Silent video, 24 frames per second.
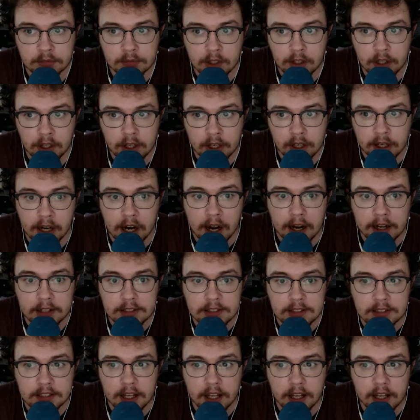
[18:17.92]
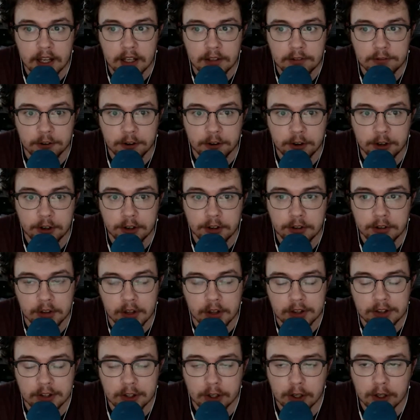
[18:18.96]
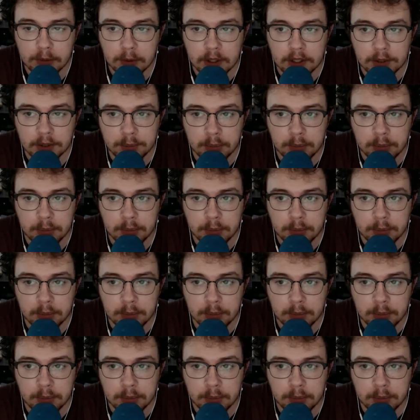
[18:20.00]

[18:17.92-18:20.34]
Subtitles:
And I'd say for the third one,